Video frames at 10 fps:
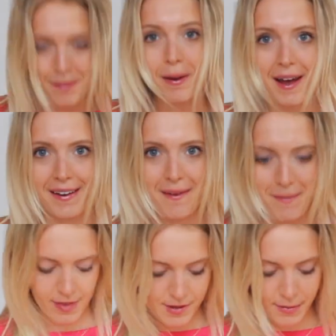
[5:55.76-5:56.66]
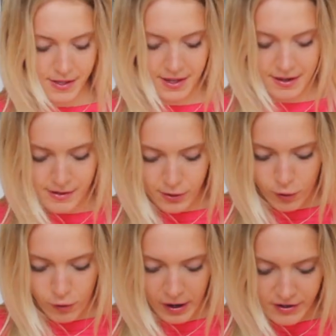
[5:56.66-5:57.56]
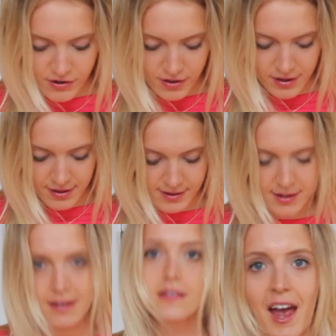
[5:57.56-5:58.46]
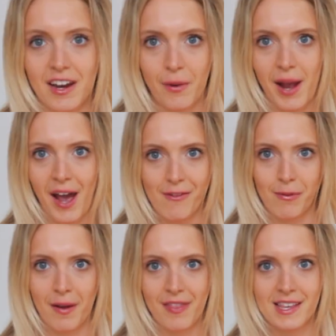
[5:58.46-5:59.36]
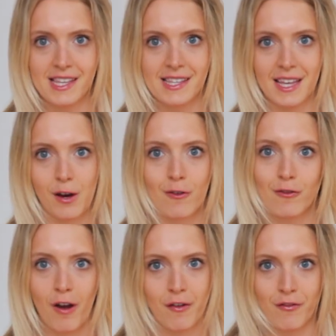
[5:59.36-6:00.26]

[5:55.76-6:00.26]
bottom. This one says, crush the distance. I know I have one that says like, run